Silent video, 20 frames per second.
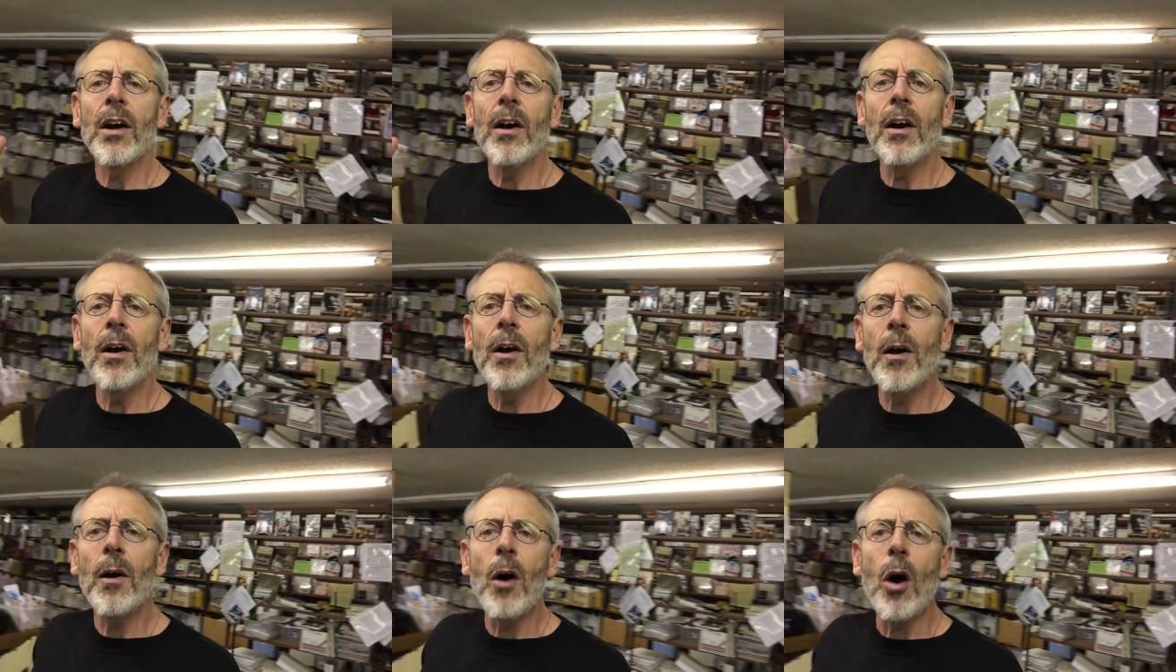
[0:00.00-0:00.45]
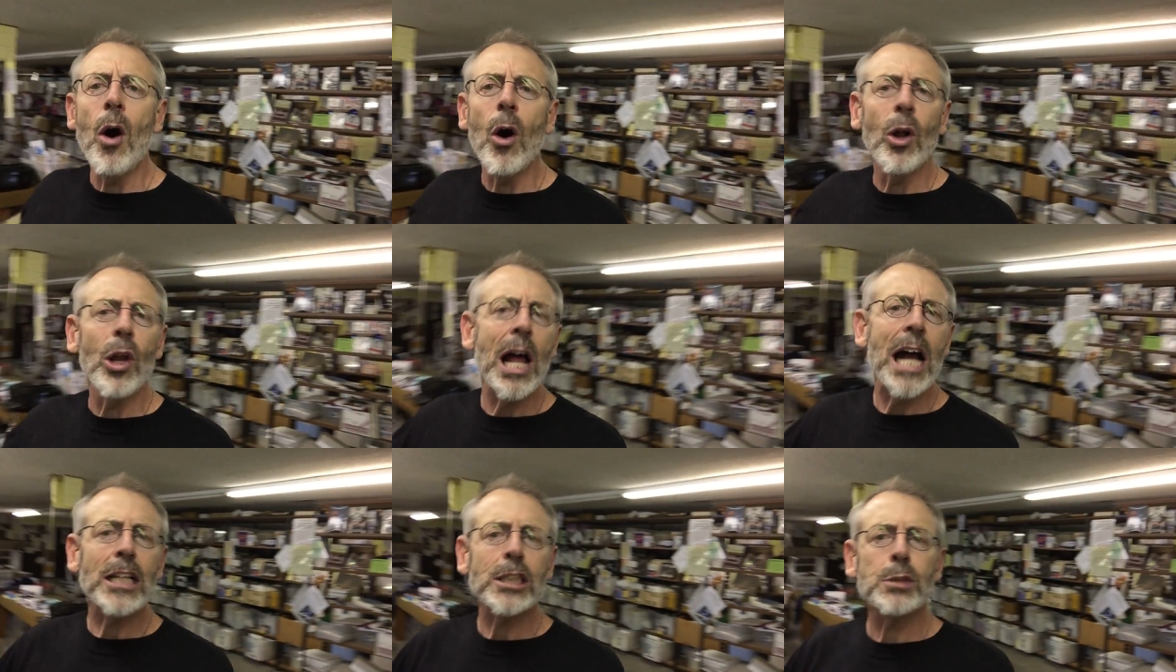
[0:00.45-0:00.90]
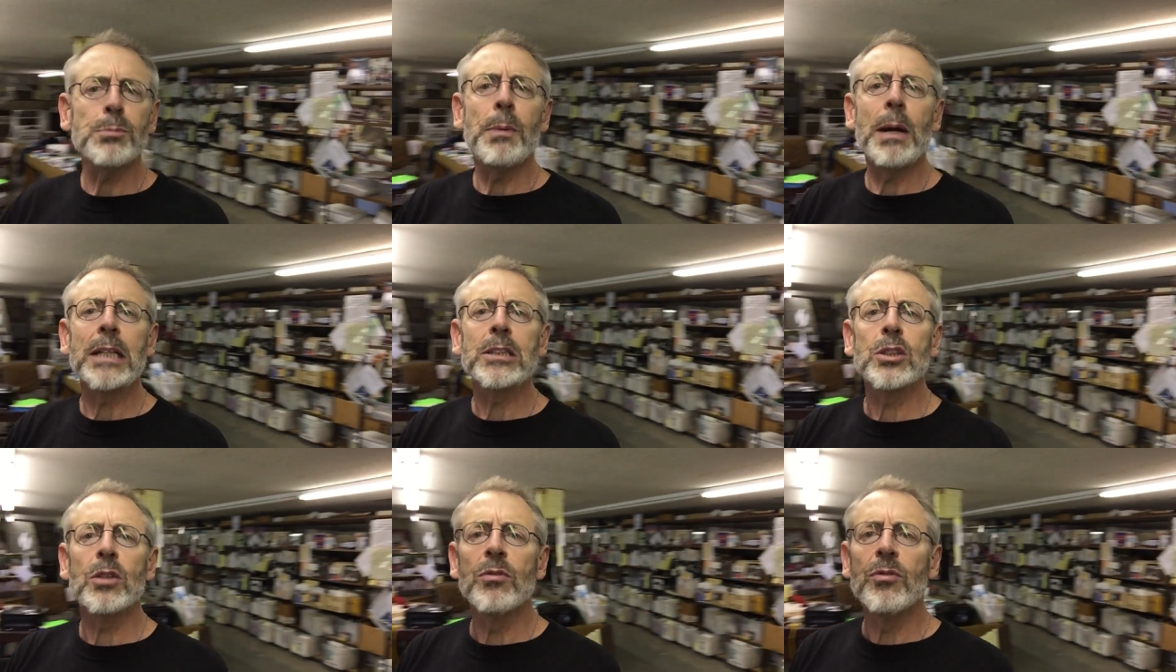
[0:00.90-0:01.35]
all
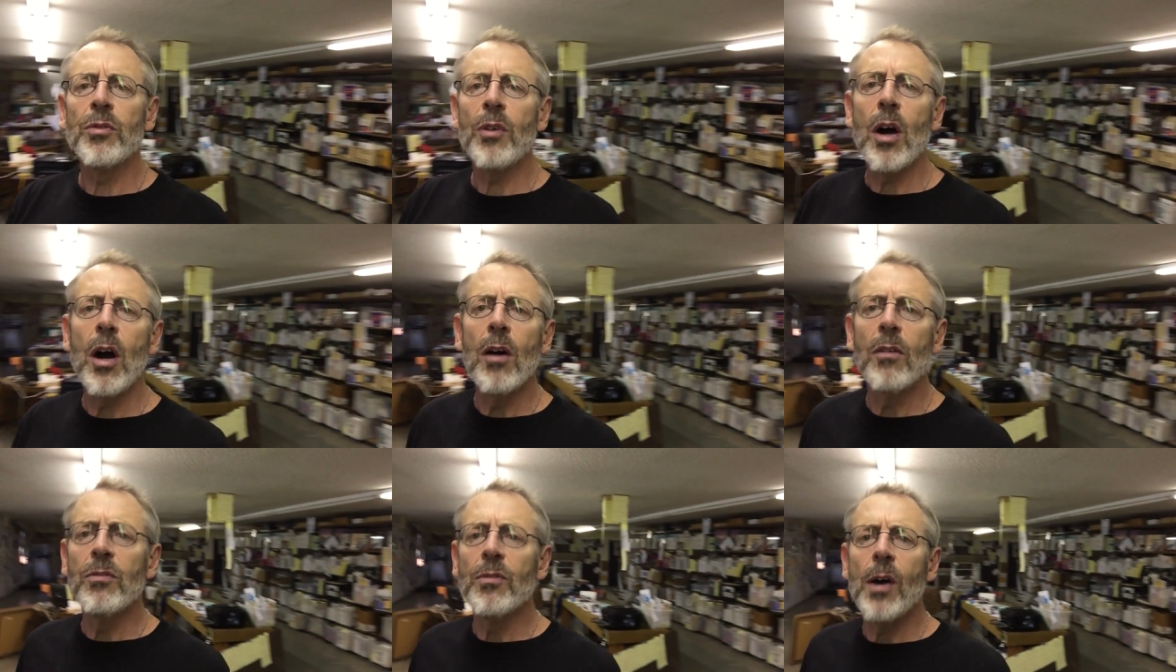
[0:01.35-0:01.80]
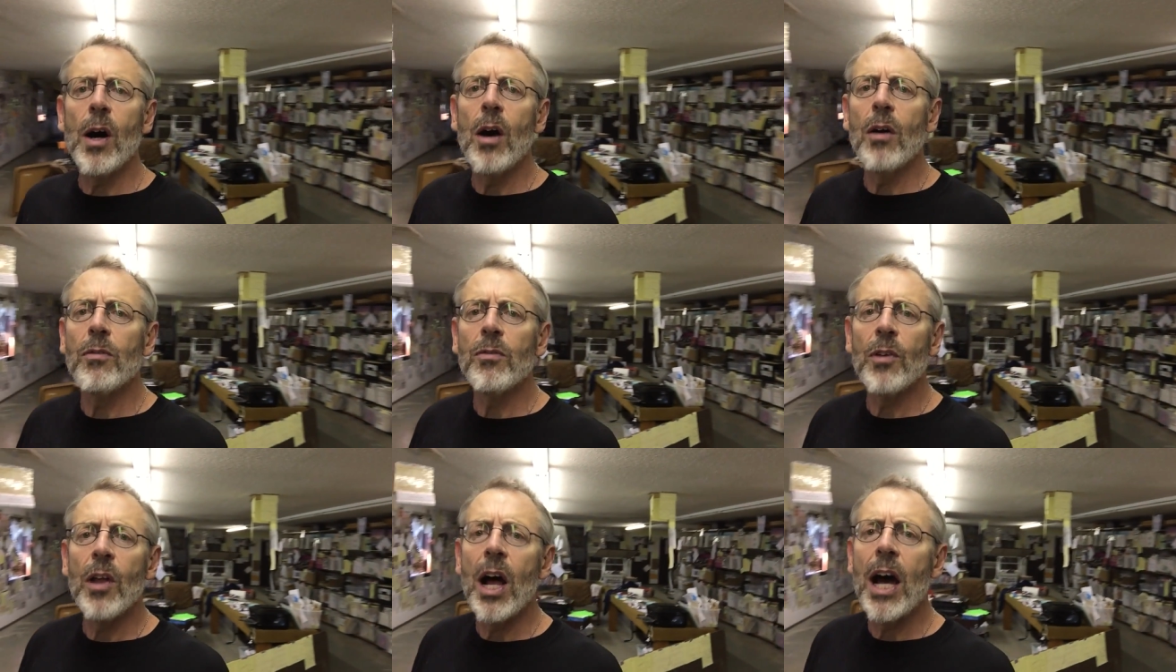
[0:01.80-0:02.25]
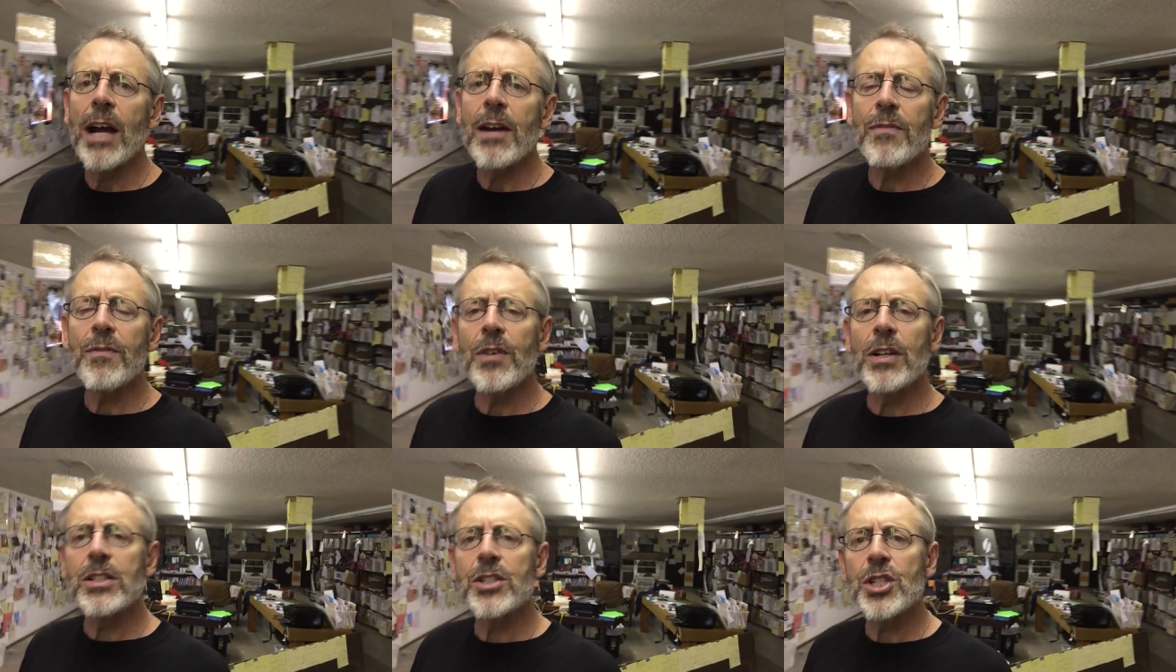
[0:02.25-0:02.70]
aspects of
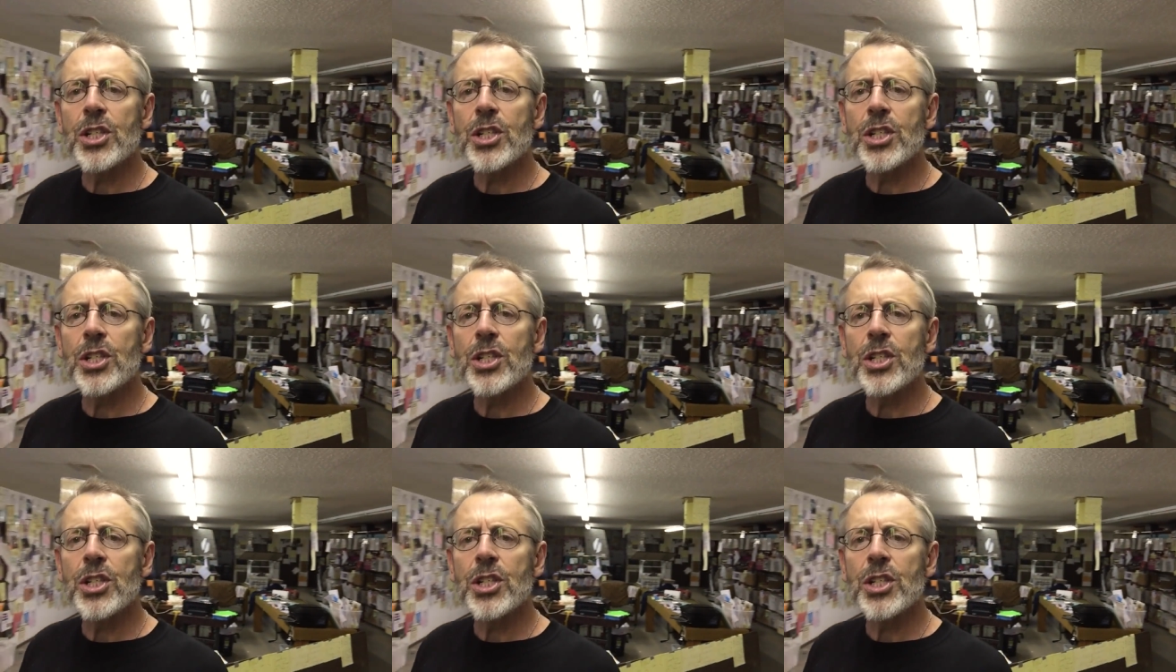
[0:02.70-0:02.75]
life.